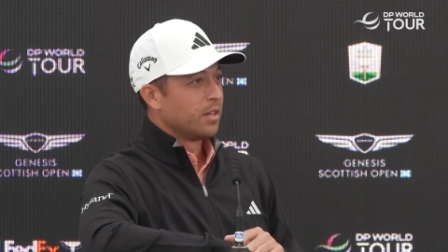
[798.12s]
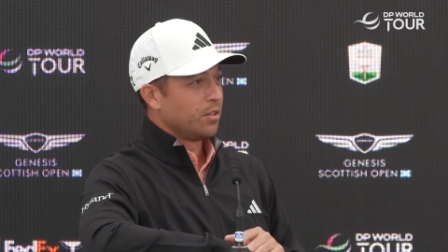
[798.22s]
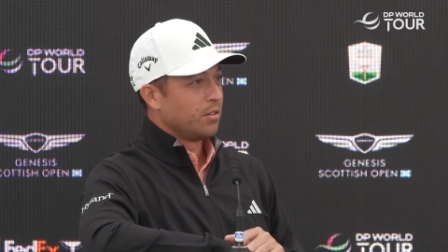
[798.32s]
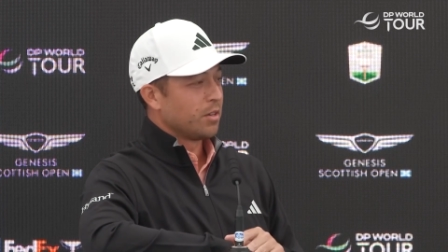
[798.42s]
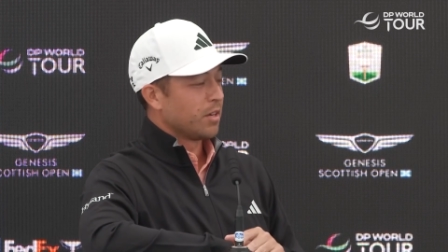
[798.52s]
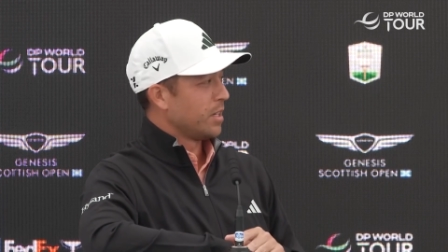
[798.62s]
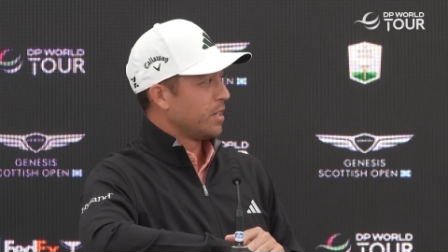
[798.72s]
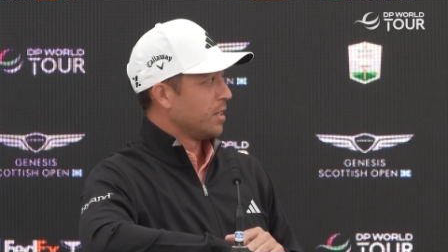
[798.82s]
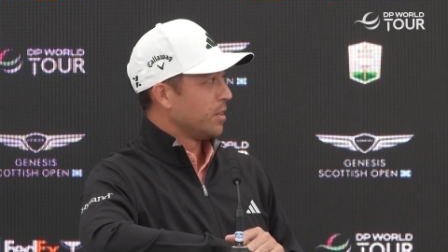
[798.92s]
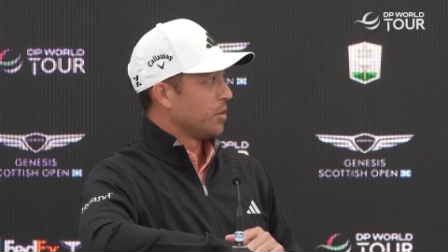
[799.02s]
you do have an
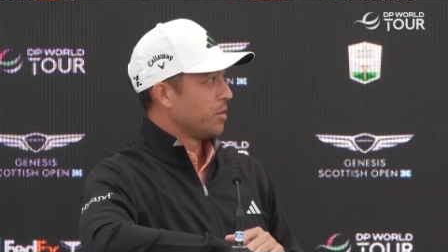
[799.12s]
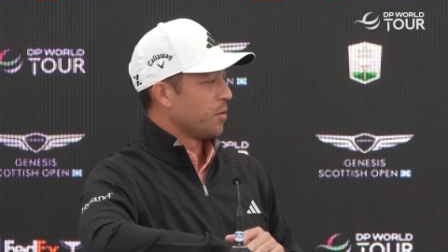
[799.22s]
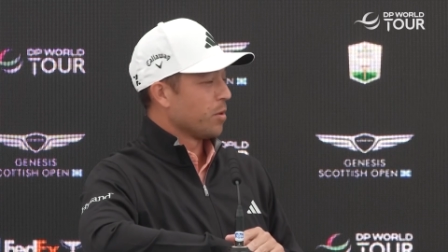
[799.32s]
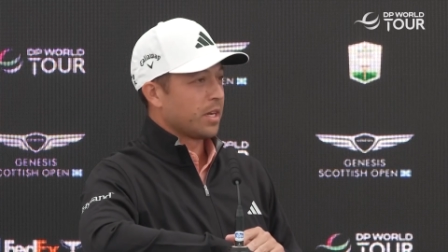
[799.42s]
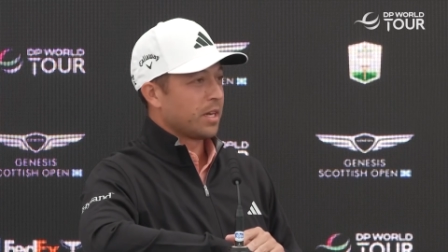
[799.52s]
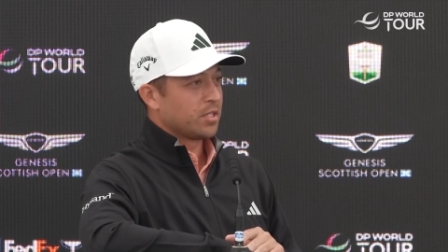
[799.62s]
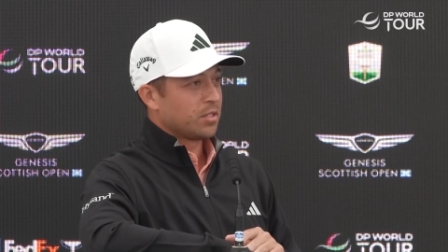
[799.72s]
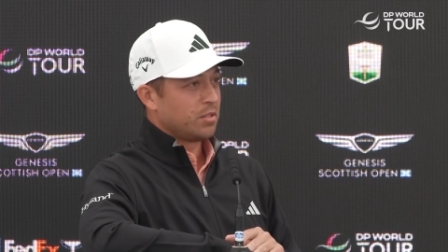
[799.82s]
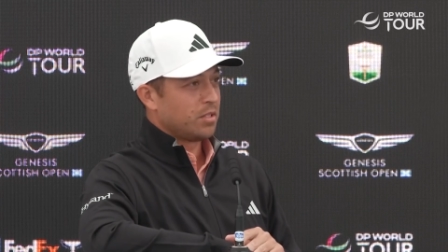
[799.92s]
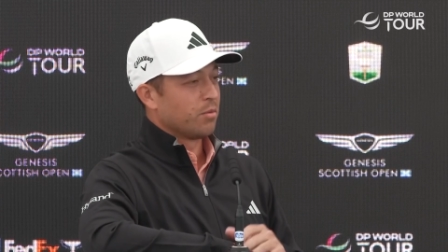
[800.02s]
idea with the
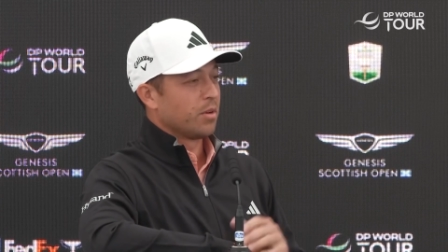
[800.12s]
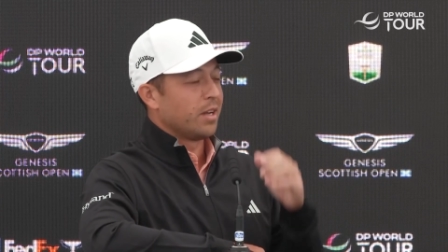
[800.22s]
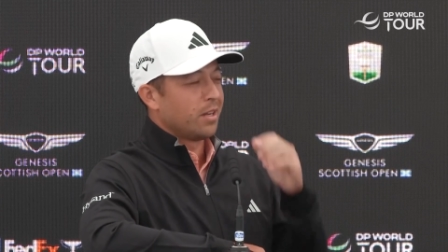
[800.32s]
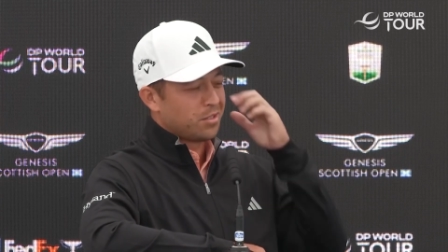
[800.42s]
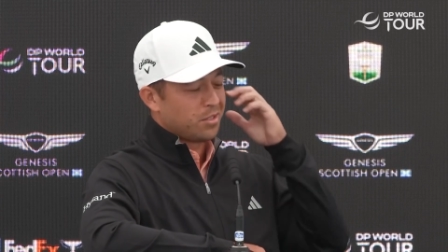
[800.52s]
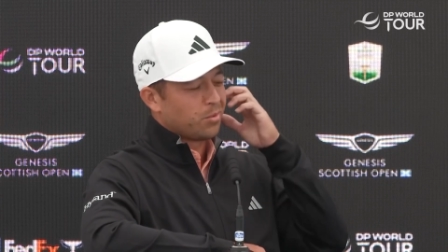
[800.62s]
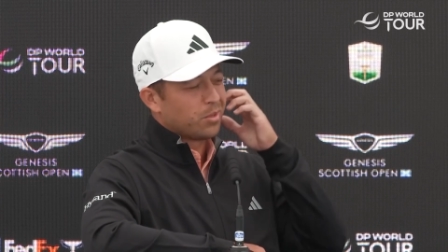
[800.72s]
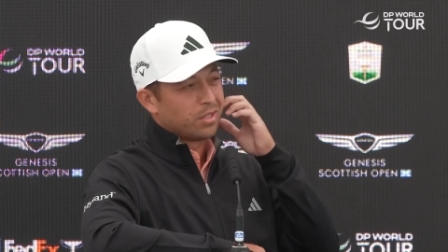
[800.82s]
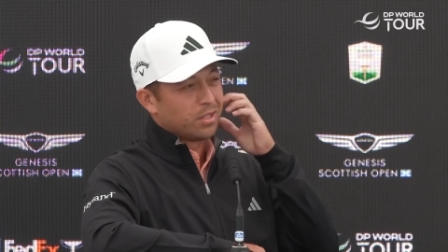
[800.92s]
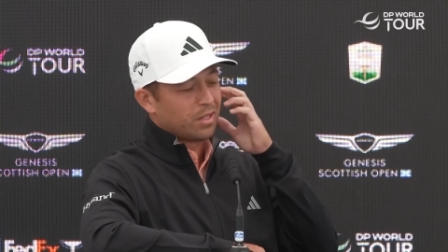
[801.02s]
forecast. You see rain, you see
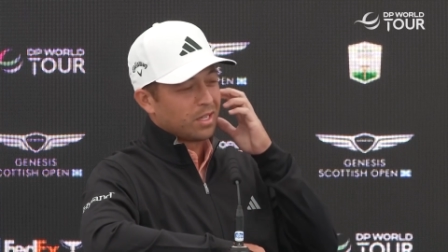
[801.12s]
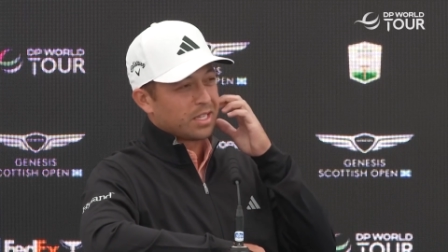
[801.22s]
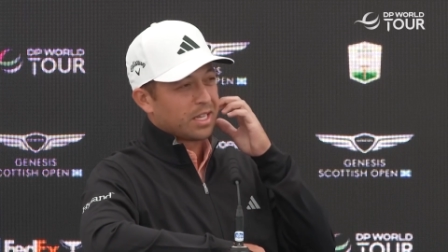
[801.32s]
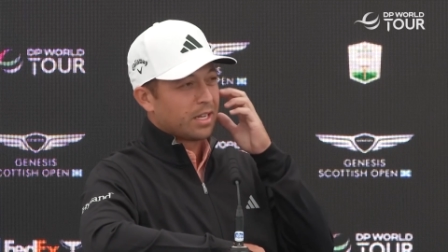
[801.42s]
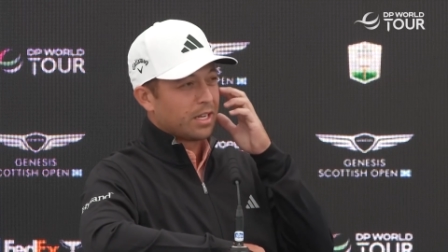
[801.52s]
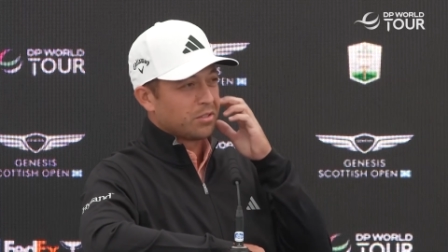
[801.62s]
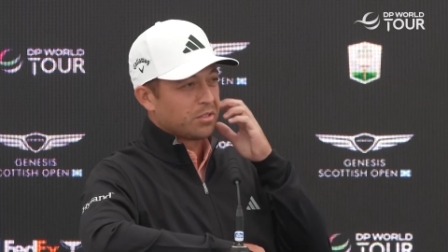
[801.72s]
wind, and things of that nature.